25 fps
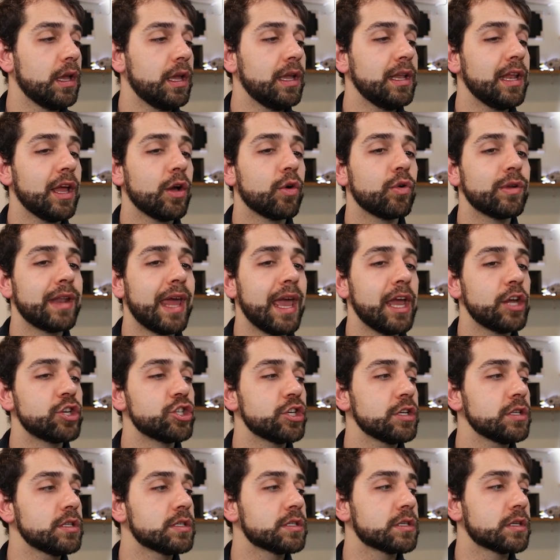In the
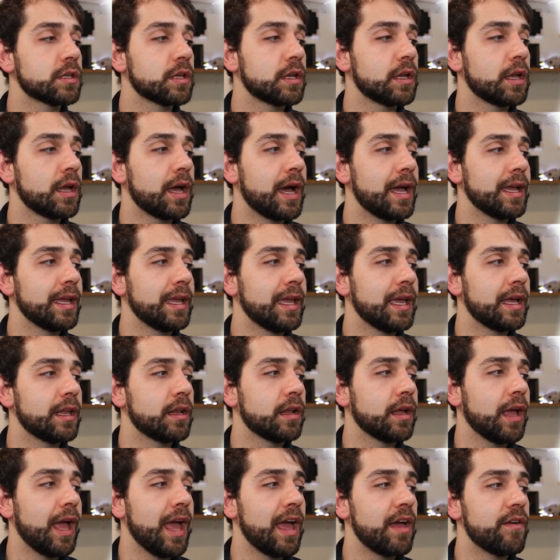connections, I
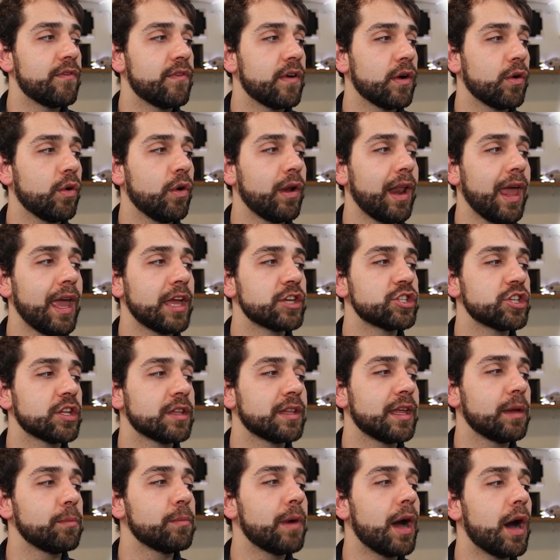can have a connection
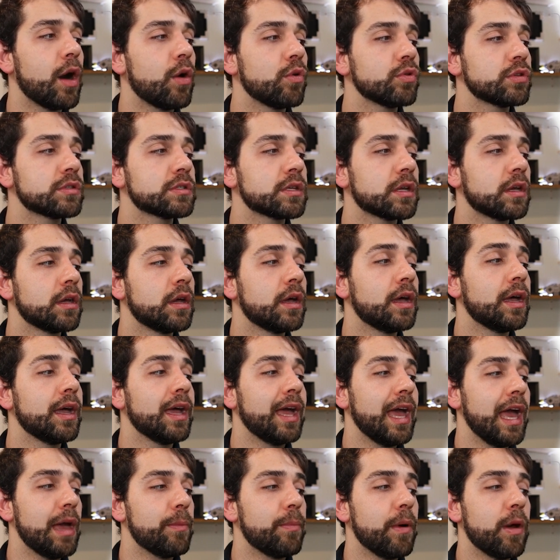timeout,
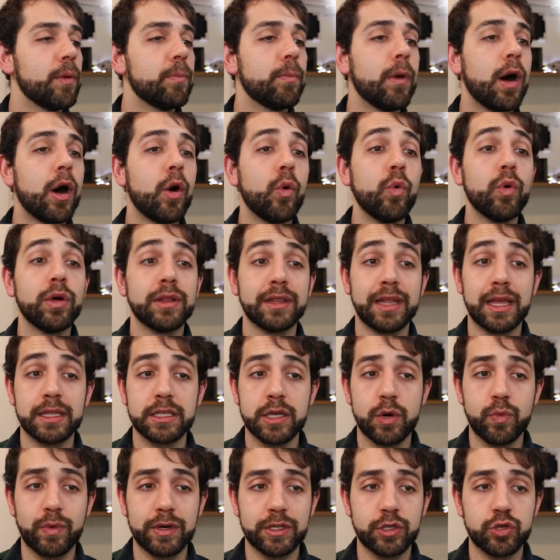hyperball
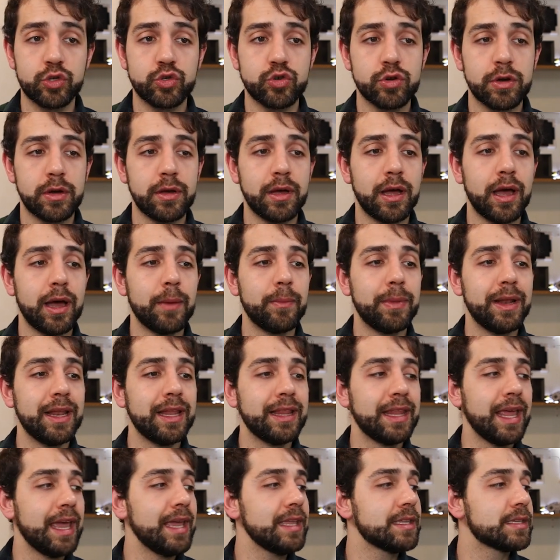that I want to
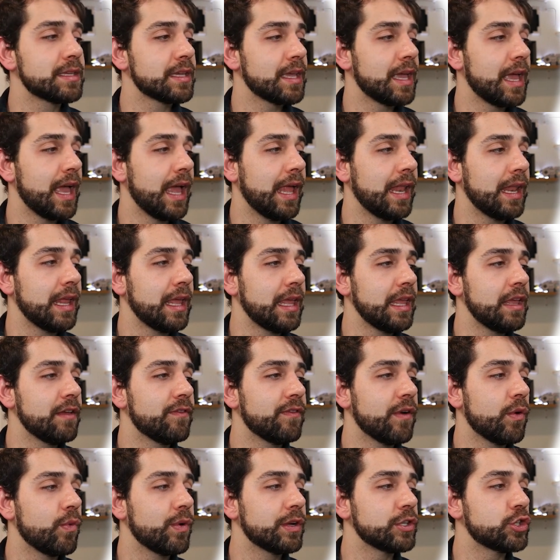habilitate, and
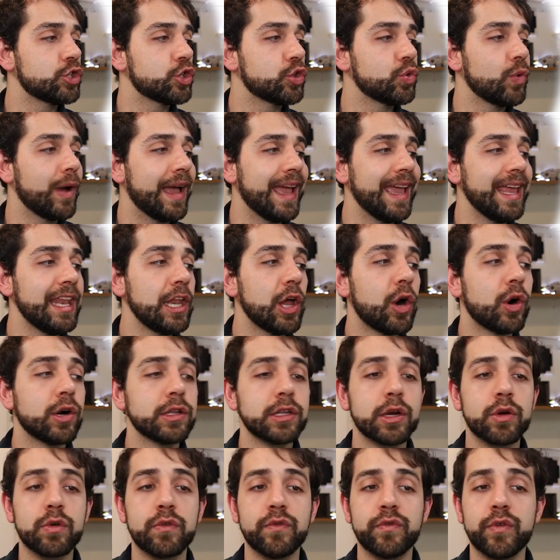if I want to do any
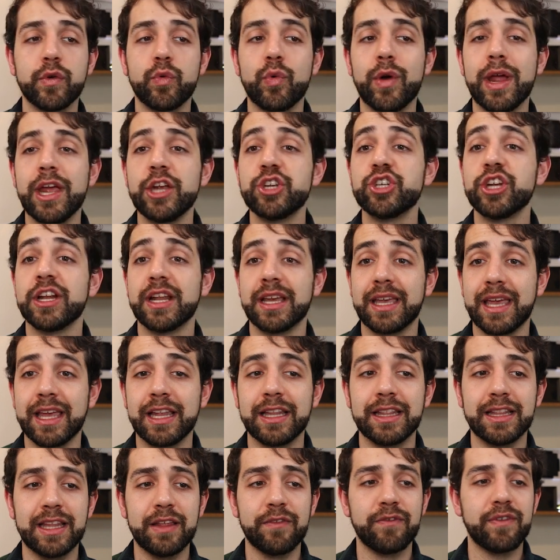other configuration, I
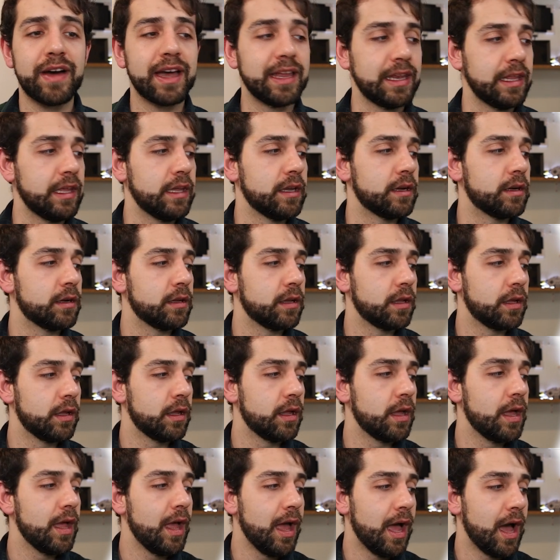can define here.
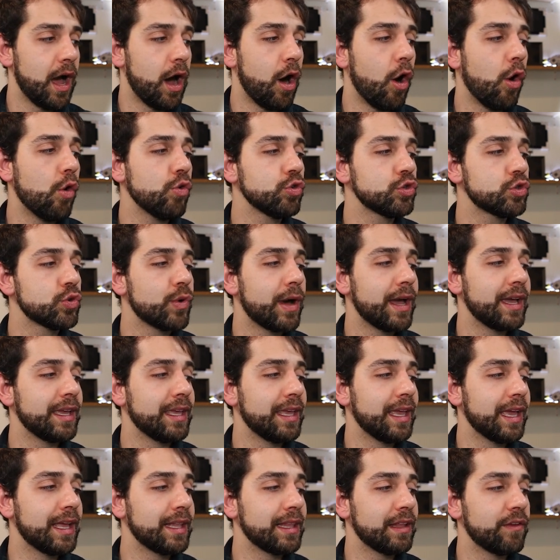Also, I
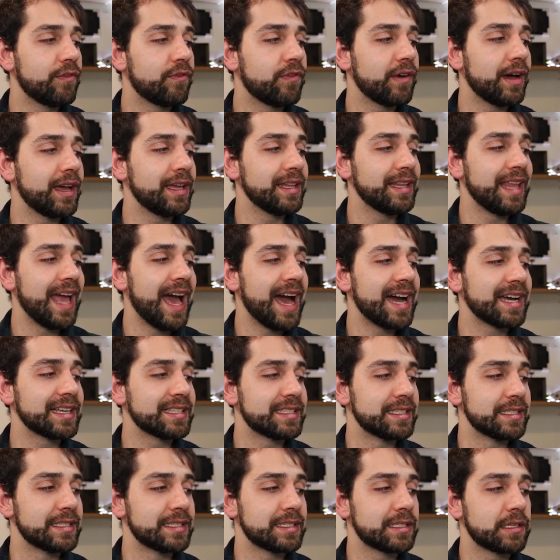can define the
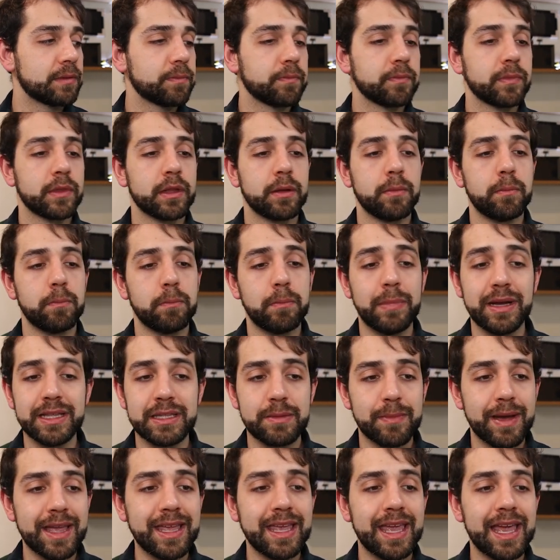access.
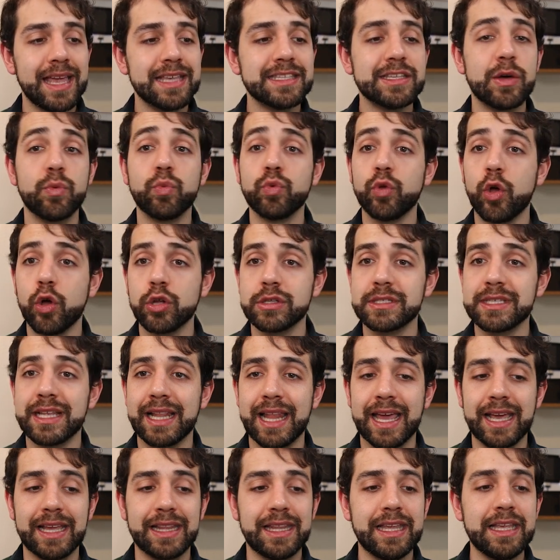But in my case, I will not
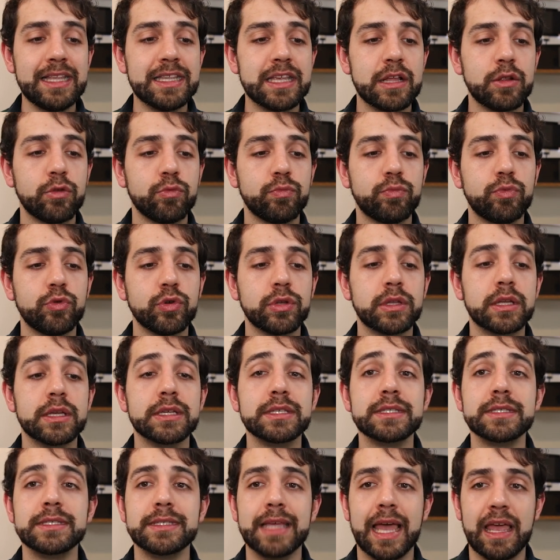select it and put
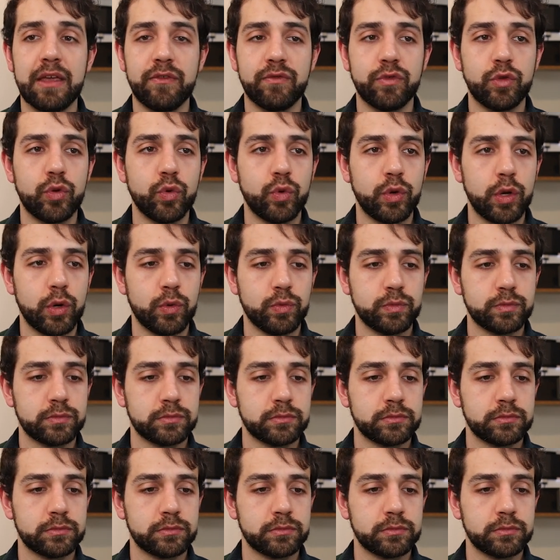save tunnel.